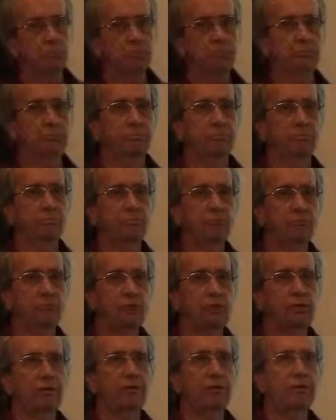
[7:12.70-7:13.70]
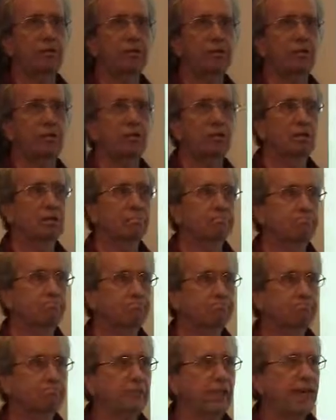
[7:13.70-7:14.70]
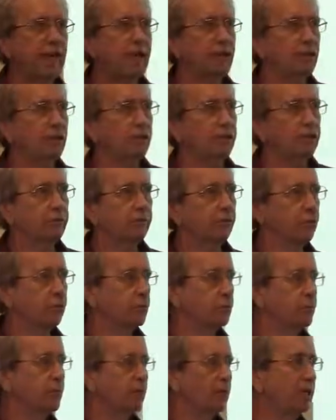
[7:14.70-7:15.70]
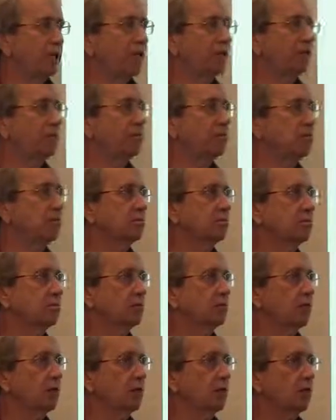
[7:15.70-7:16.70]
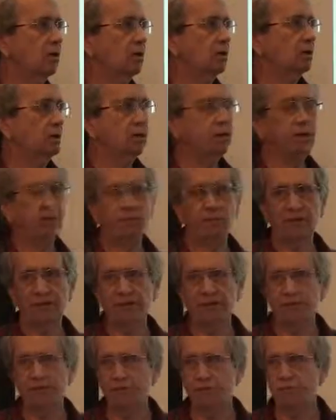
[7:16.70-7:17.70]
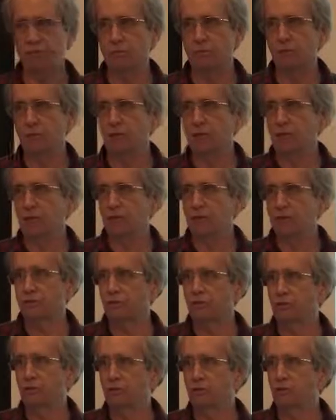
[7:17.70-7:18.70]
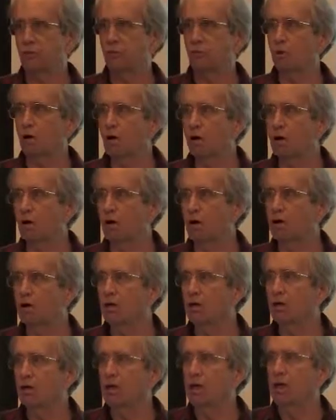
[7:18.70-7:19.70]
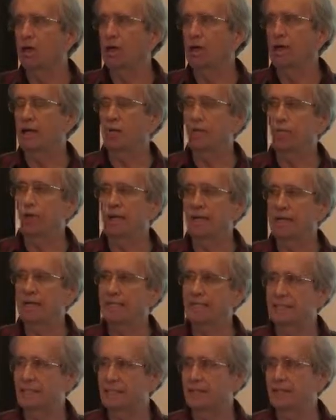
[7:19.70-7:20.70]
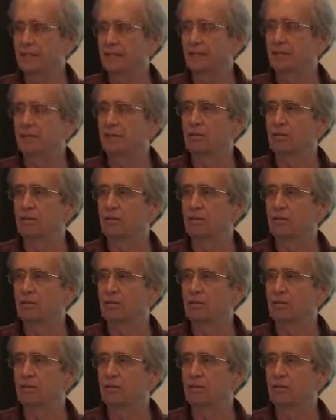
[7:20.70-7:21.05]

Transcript: the um, handling of USB uh, interfaces would occasionally go wrong, and when it did,